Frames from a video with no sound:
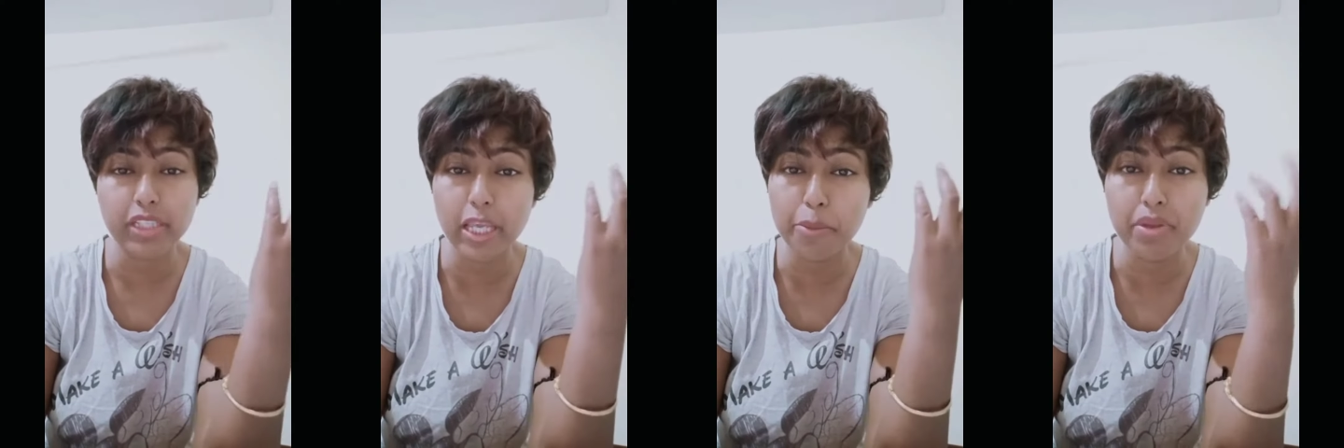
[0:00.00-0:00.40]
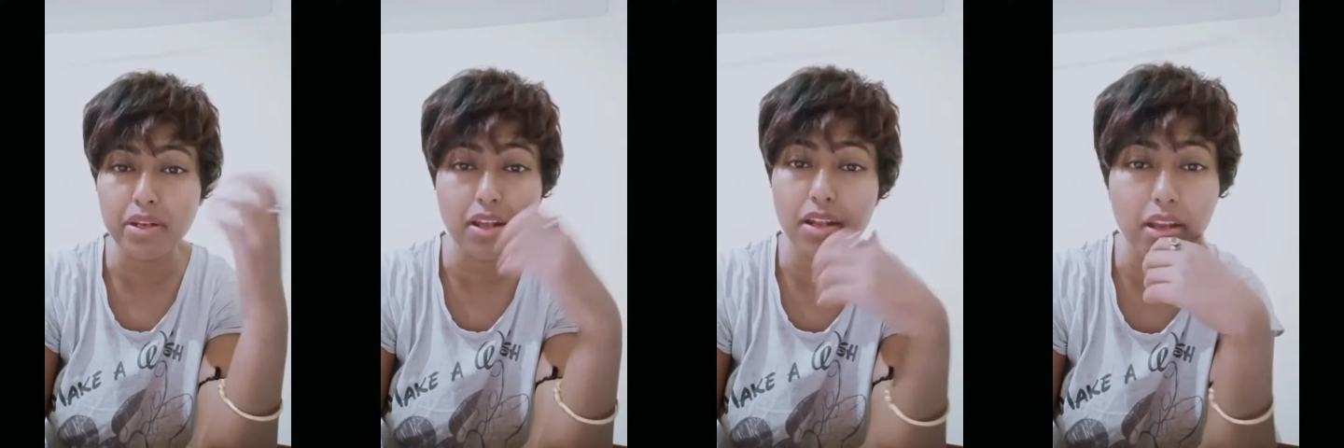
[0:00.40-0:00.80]
came
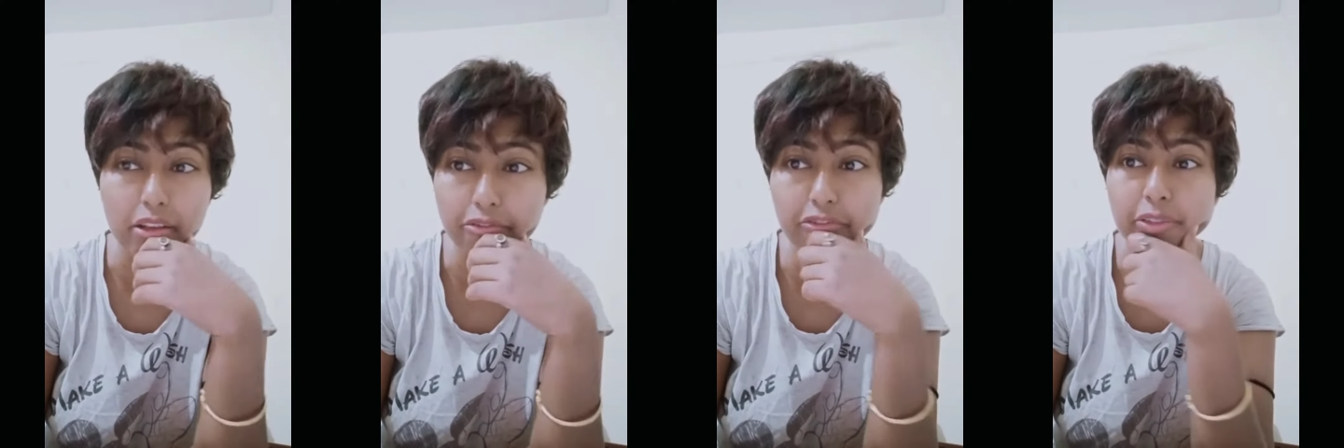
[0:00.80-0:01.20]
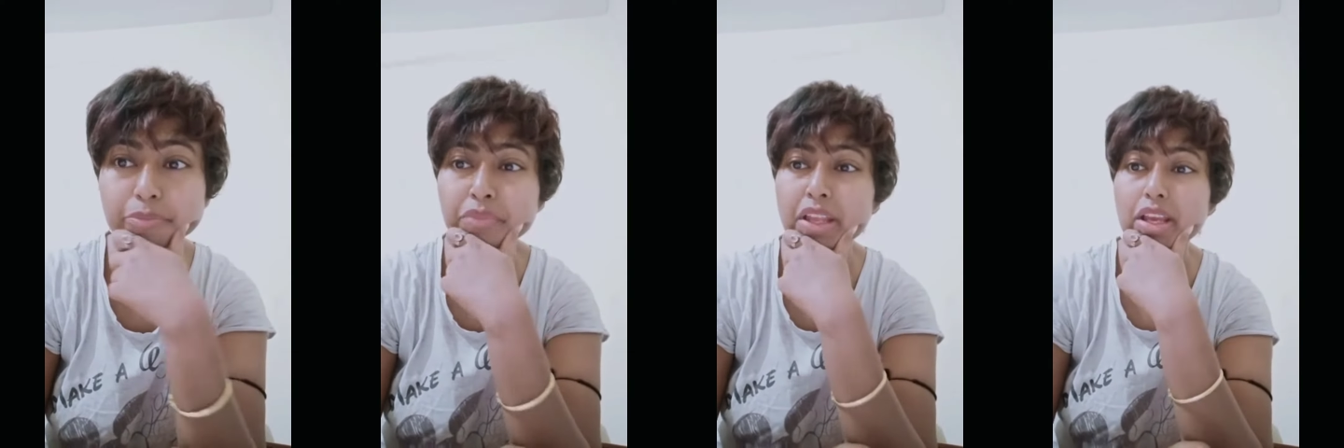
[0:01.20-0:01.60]
in our life.
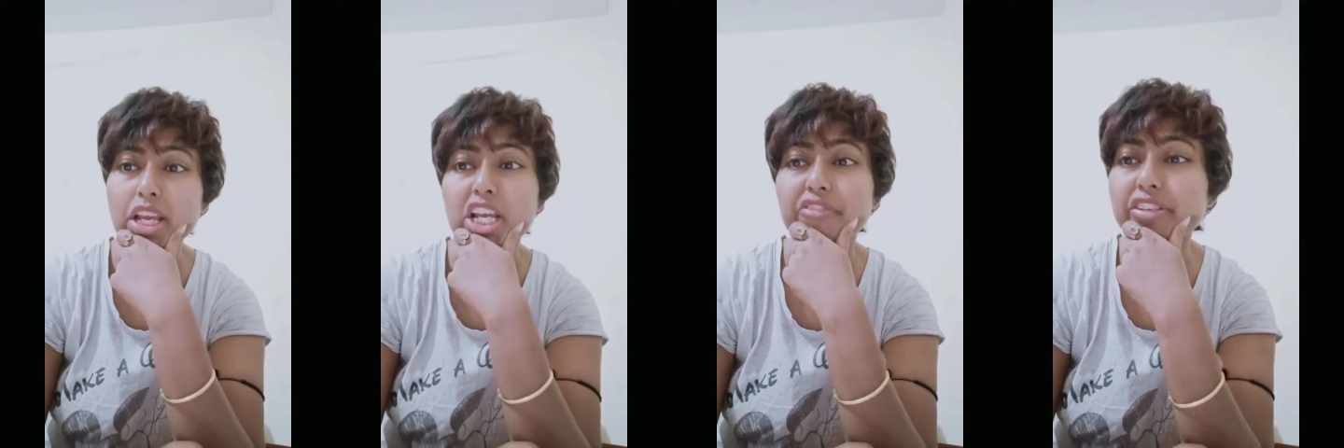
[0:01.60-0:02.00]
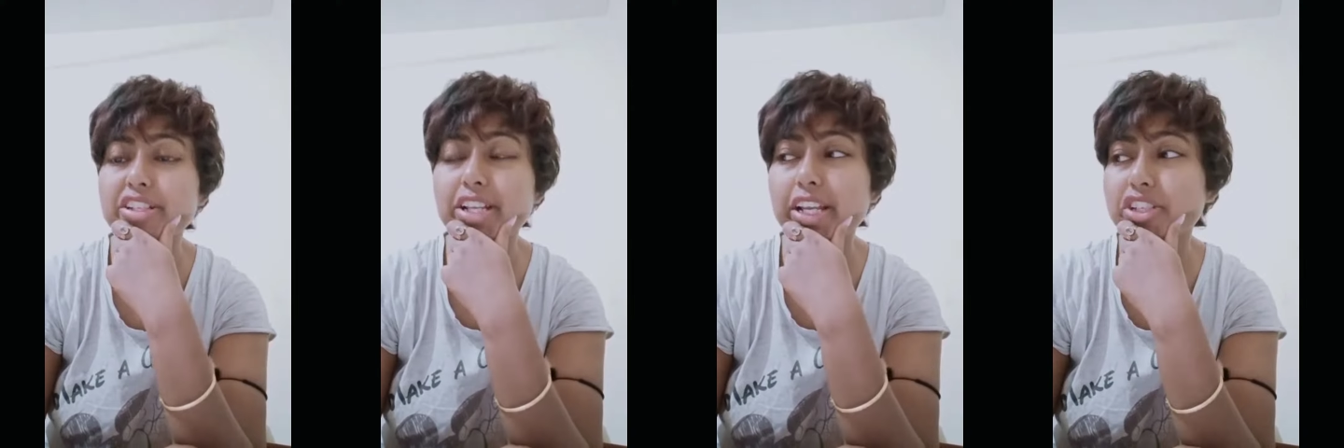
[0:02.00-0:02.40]
It
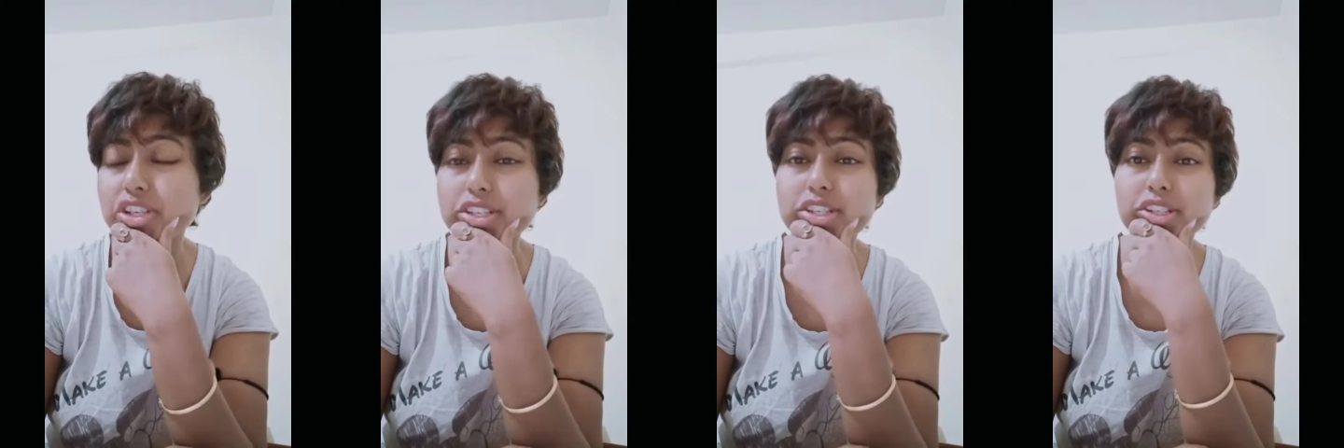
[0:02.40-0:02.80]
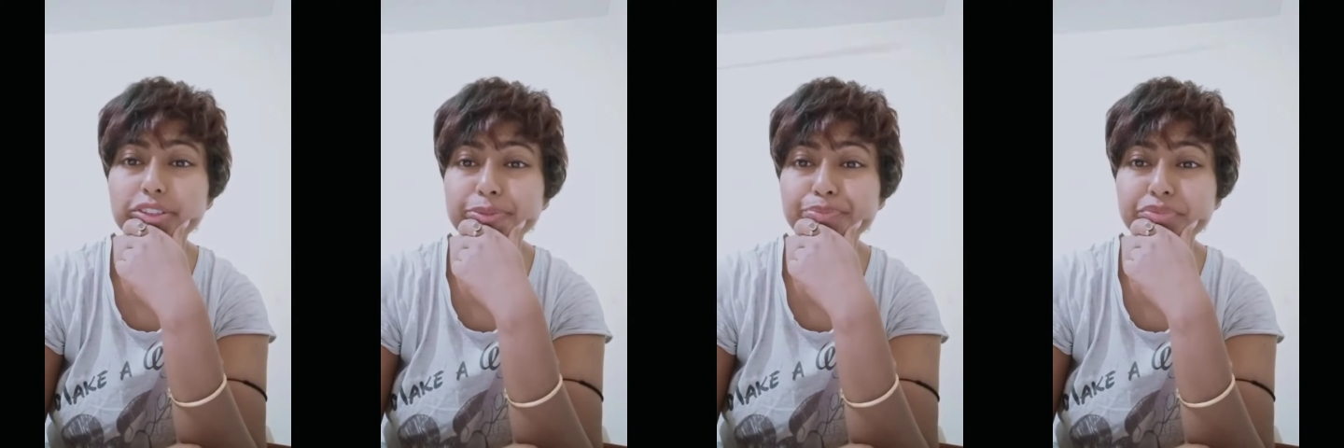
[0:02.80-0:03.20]
feels like just
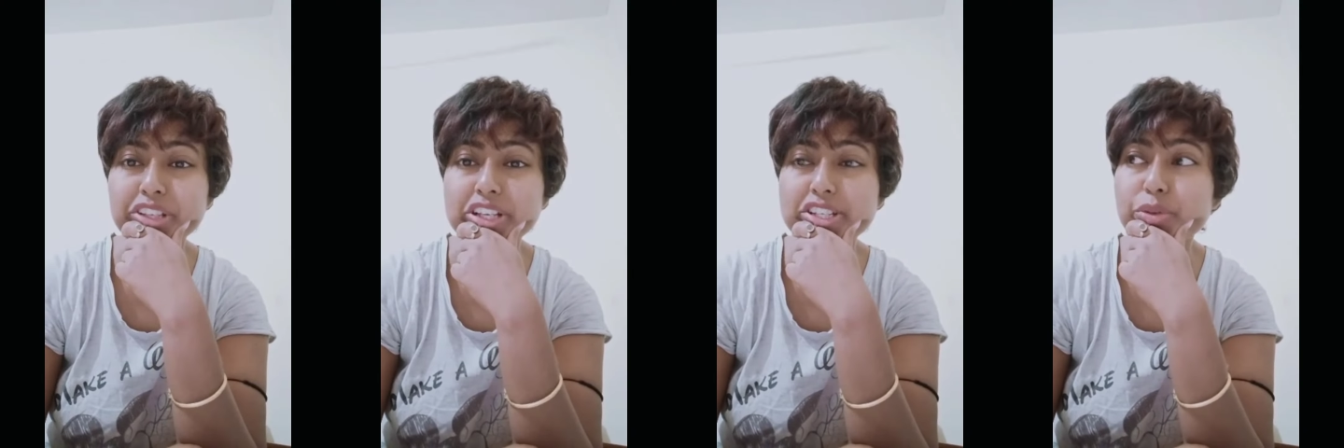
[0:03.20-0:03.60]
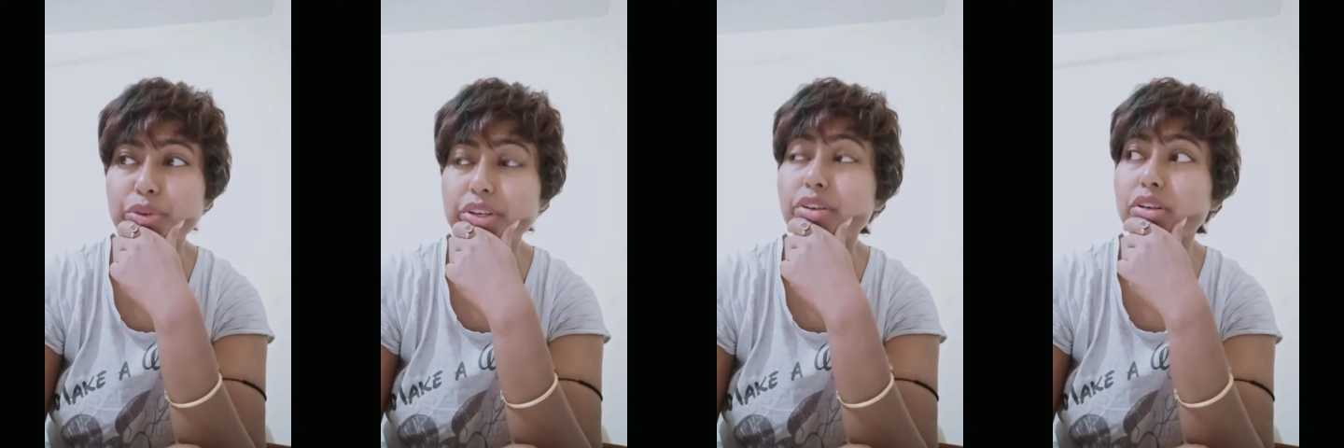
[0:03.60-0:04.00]

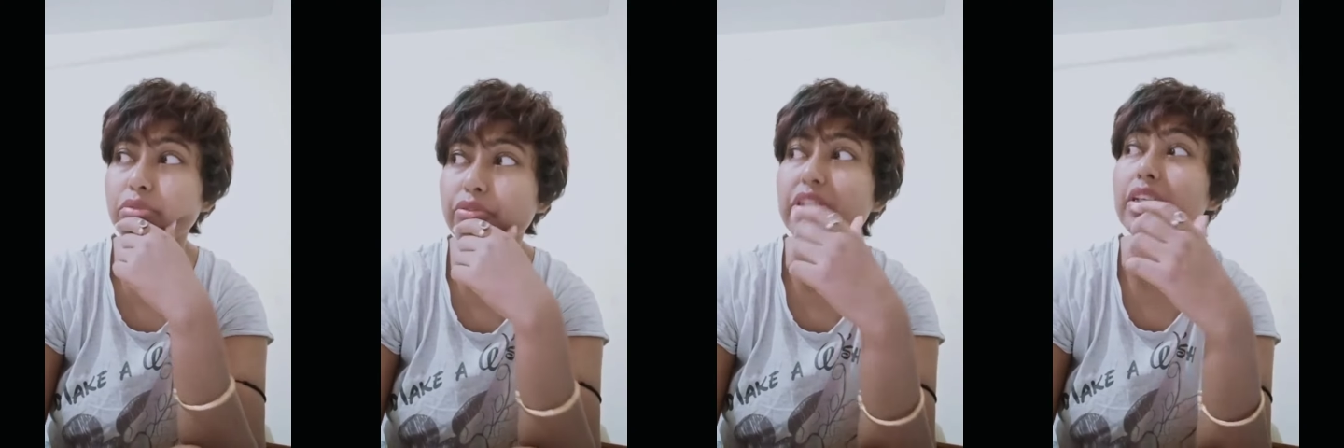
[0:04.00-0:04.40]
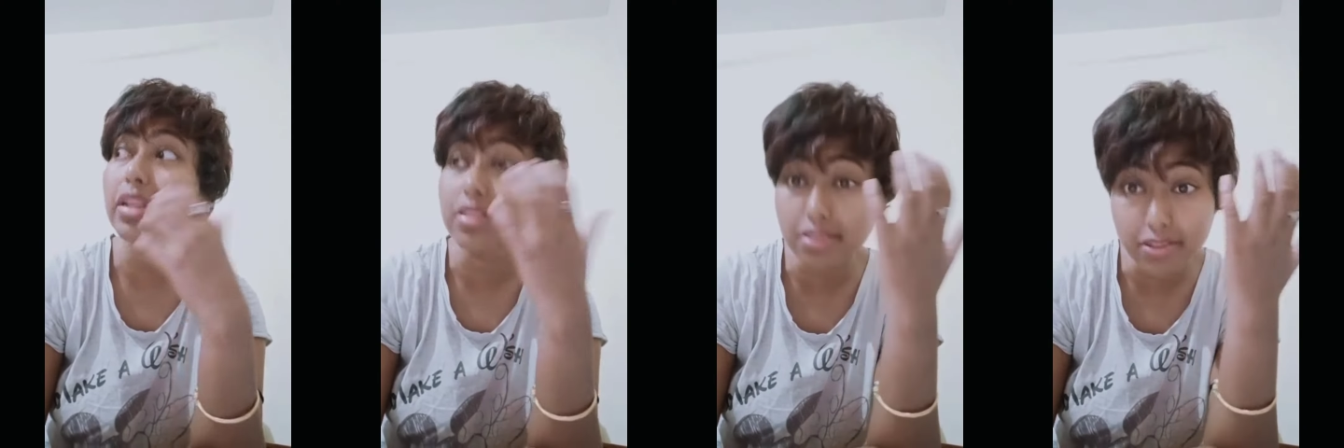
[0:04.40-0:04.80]
yesterday we were
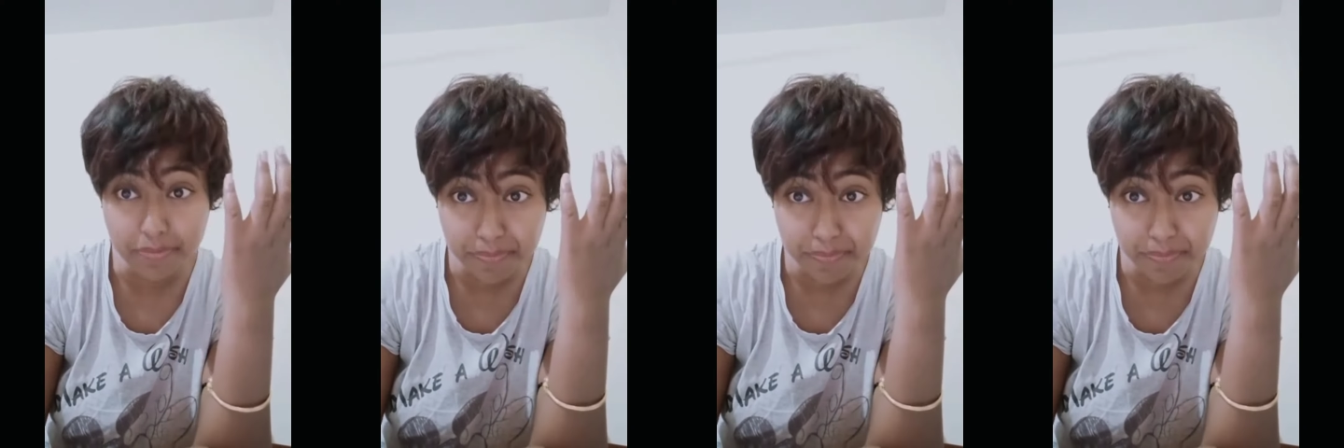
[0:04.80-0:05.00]
kids